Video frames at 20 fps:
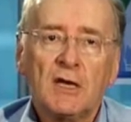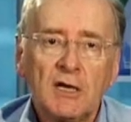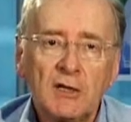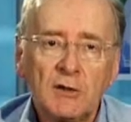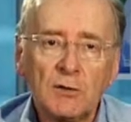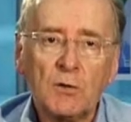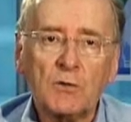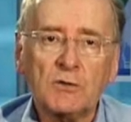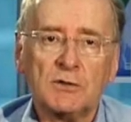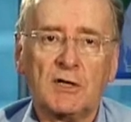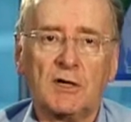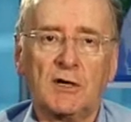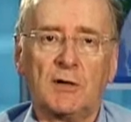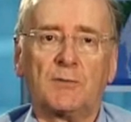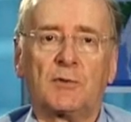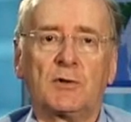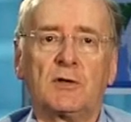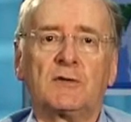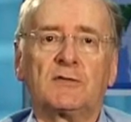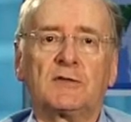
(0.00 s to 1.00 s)
It also
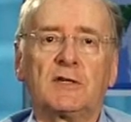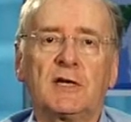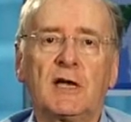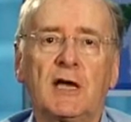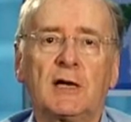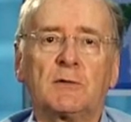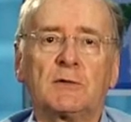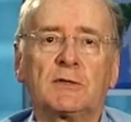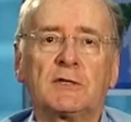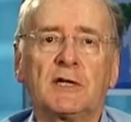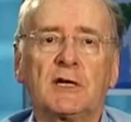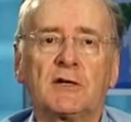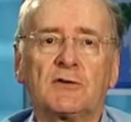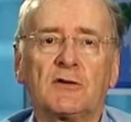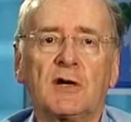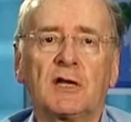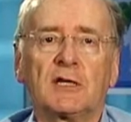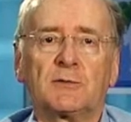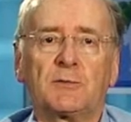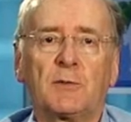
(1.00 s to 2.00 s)
improves the equity and
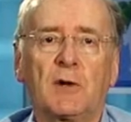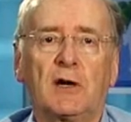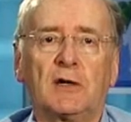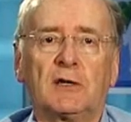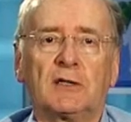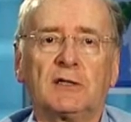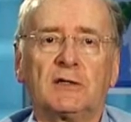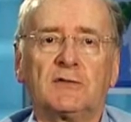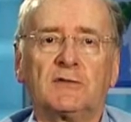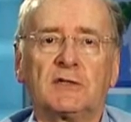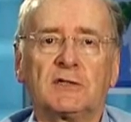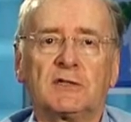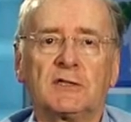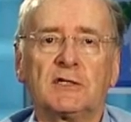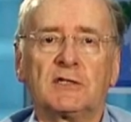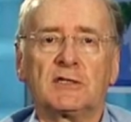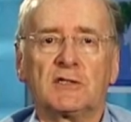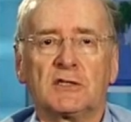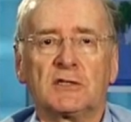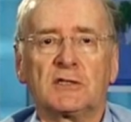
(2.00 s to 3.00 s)
transparency of
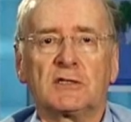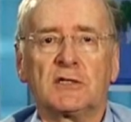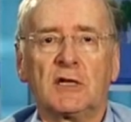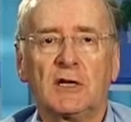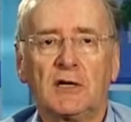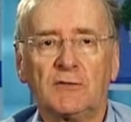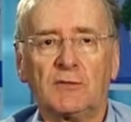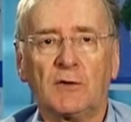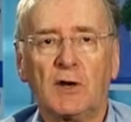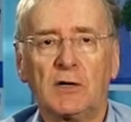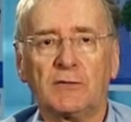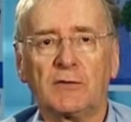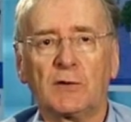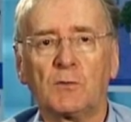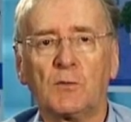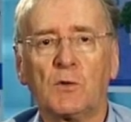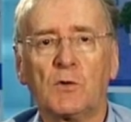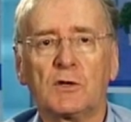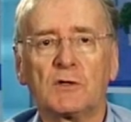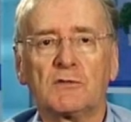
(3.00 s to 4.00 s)
decisions
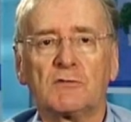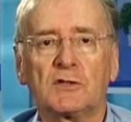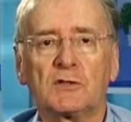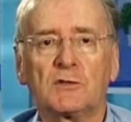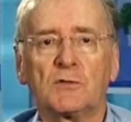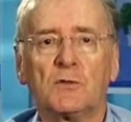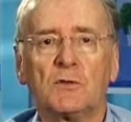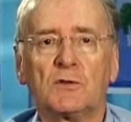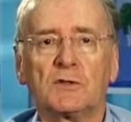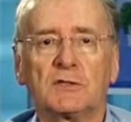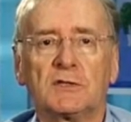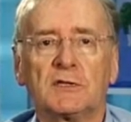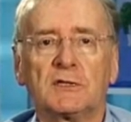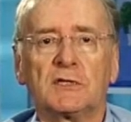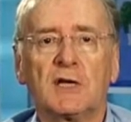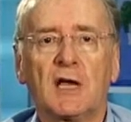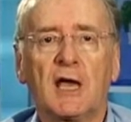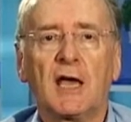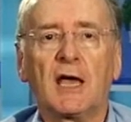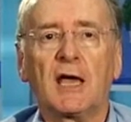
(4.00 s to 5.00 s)
involving water
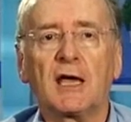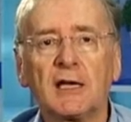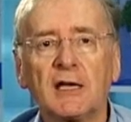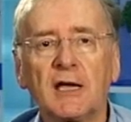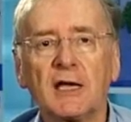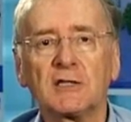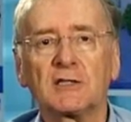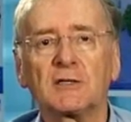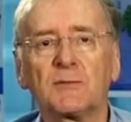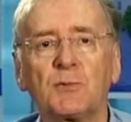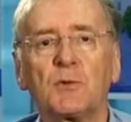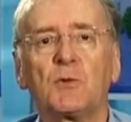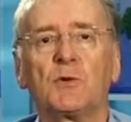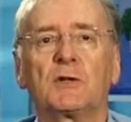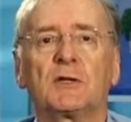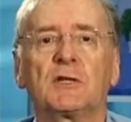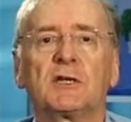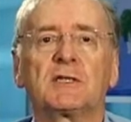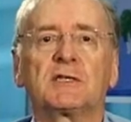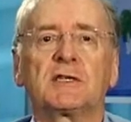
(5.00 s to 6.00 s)
resources and can
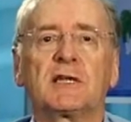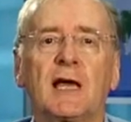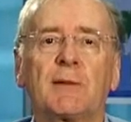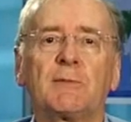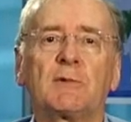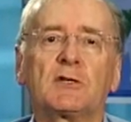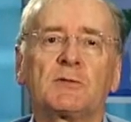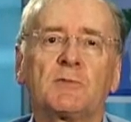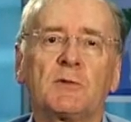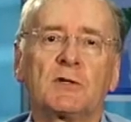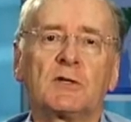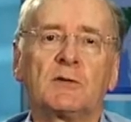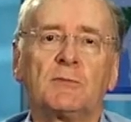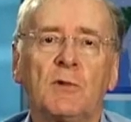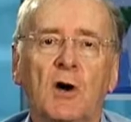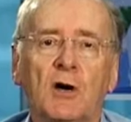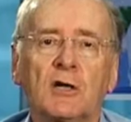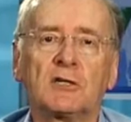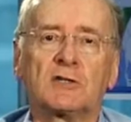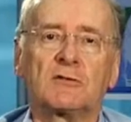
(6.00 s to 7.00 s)
support the establishment
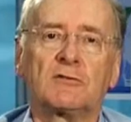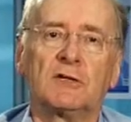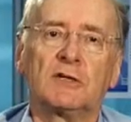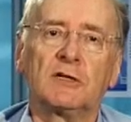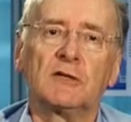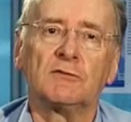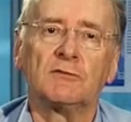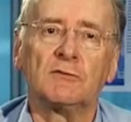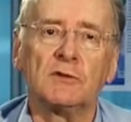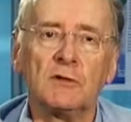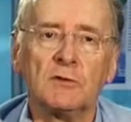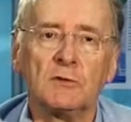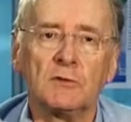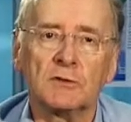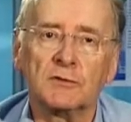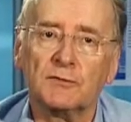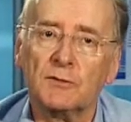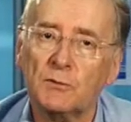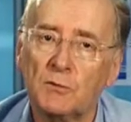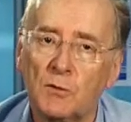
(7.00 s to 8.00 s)
and monitoring of
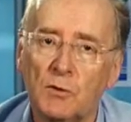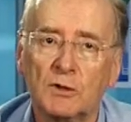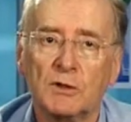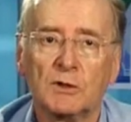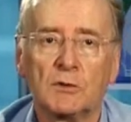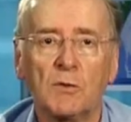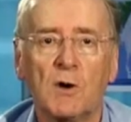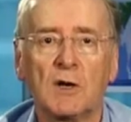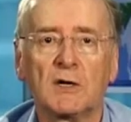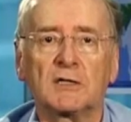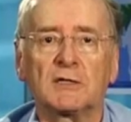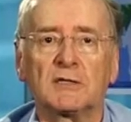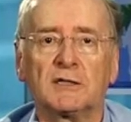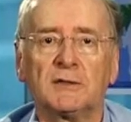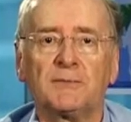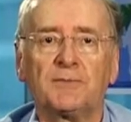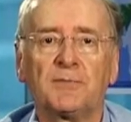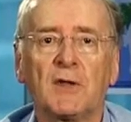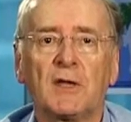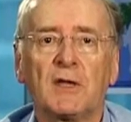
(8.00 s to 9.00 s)
rules for water quality.